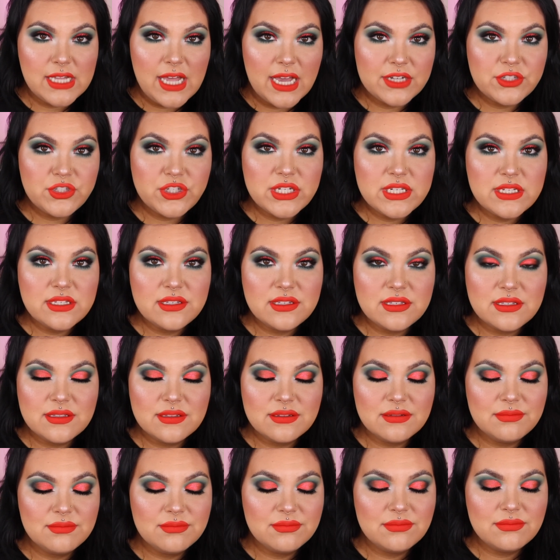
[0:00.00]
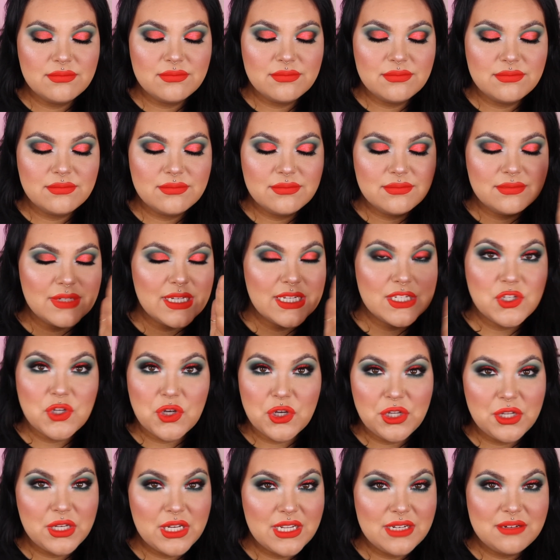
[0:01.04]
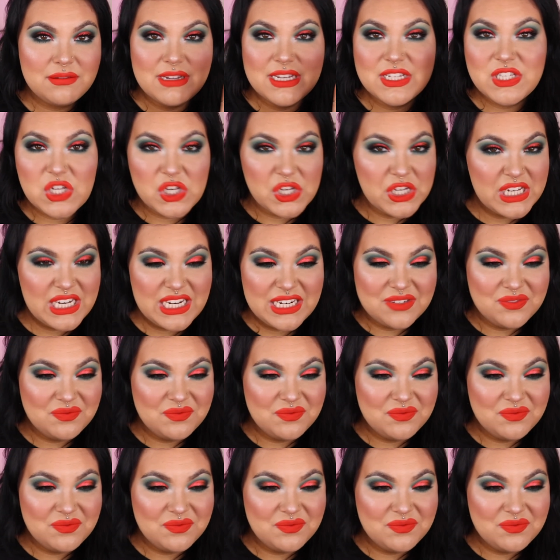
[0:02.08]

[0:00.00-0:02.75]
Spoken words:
lashes, it's all you need. It's all you need.